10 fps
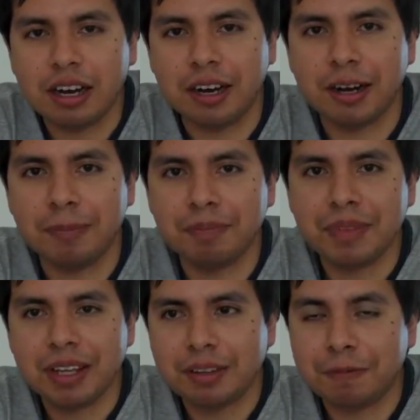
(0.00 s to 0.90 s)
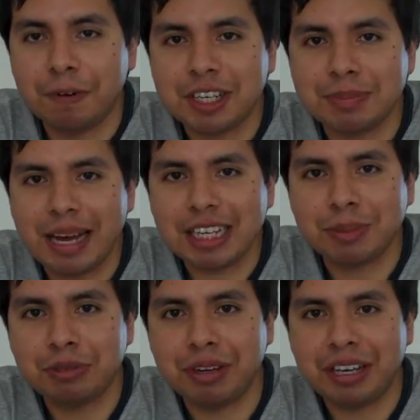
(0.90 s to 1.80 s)
The first
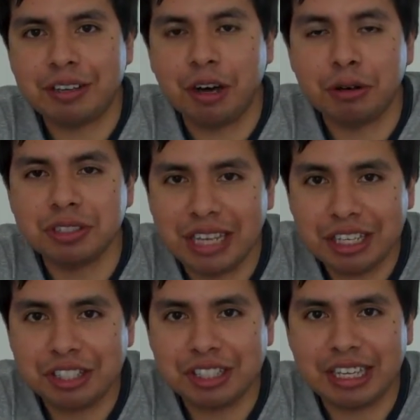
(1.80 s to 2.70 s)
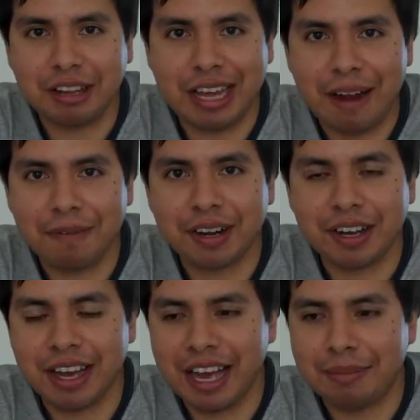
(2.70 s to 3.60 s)
match between the host nation, South
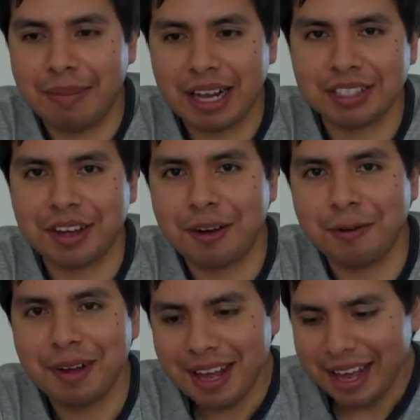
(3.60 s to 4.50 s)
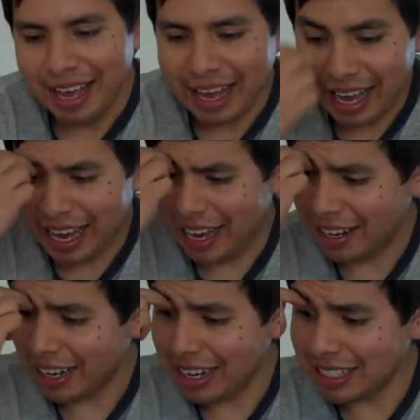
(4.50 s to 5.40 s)
Africa, and Mexico.
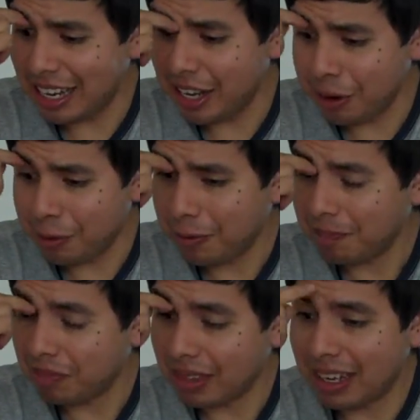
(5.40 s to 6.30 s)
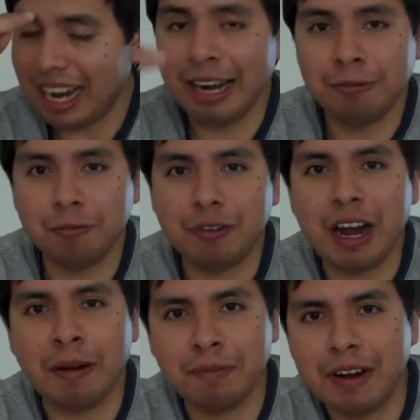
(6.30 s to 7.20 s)
And I gotta tell you, I'm
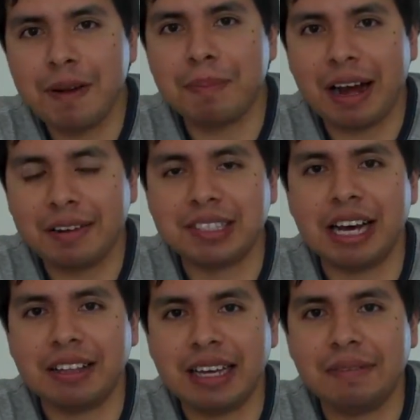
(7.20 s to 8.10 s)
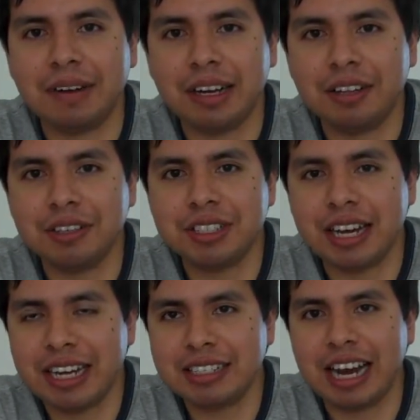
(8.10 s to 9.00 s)
very proud of South Africa. Those
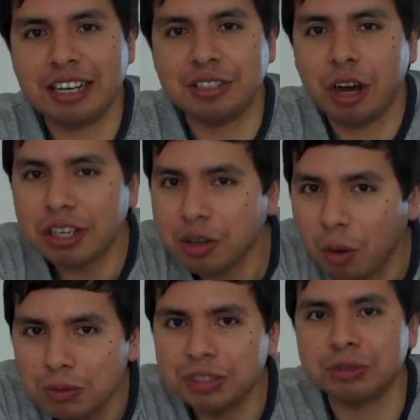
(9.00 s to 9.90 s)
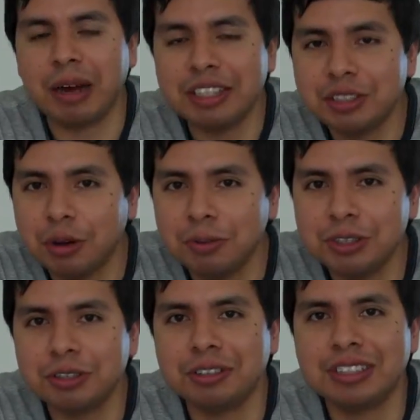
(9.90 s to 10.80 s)
guys, I told
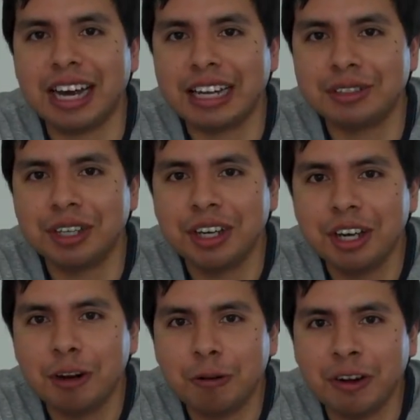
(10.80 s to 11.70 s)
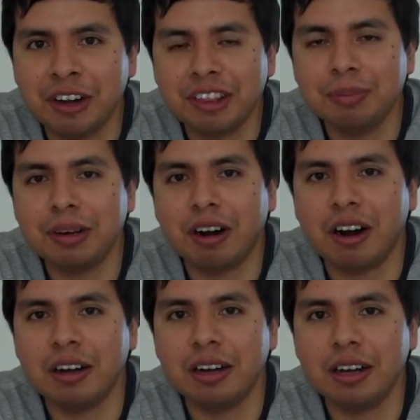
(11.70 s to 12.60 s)
you those guys were nothing but
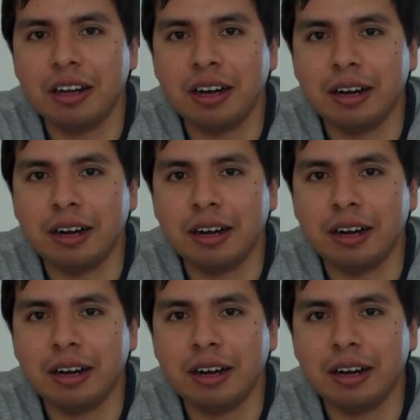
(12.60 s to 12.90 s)
heart